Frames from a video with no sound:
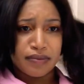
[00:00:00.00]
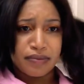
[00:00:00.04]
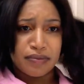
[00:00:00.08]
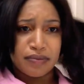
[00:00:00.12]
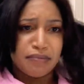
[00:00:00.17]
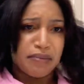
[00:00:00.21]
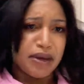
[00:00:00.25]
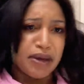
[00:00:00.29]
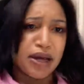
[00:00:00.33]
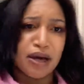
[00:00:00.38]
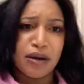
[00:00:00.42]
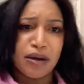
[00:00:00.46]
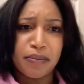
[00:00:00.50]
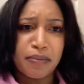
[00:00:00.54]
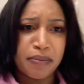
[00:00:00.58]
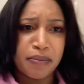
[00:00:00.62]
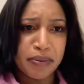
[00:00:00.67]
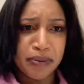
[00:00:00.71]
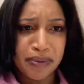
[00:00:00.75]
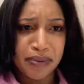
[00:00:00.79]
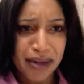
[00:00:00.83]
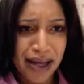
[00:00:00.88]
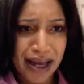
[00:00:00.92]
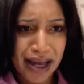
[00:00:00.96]
makeup
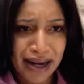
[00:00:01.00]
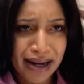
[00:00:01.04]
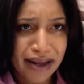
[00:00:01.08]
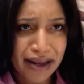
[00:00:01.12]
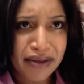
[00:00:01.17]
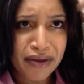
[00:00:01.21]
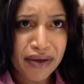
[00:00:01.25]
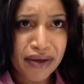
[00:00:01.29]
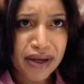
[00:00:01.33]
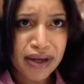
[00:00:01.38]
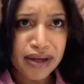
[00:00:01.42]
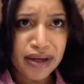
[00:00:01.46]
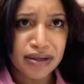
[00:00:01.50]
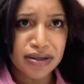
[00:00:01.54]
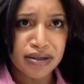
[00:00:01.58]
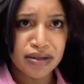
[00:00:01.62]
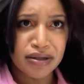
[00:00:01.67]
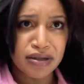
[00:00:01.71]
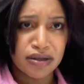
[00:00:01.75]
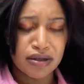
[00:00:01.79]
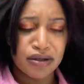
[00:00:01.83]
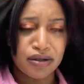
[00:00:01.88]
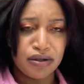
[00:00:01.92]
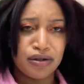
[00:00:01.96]
anything's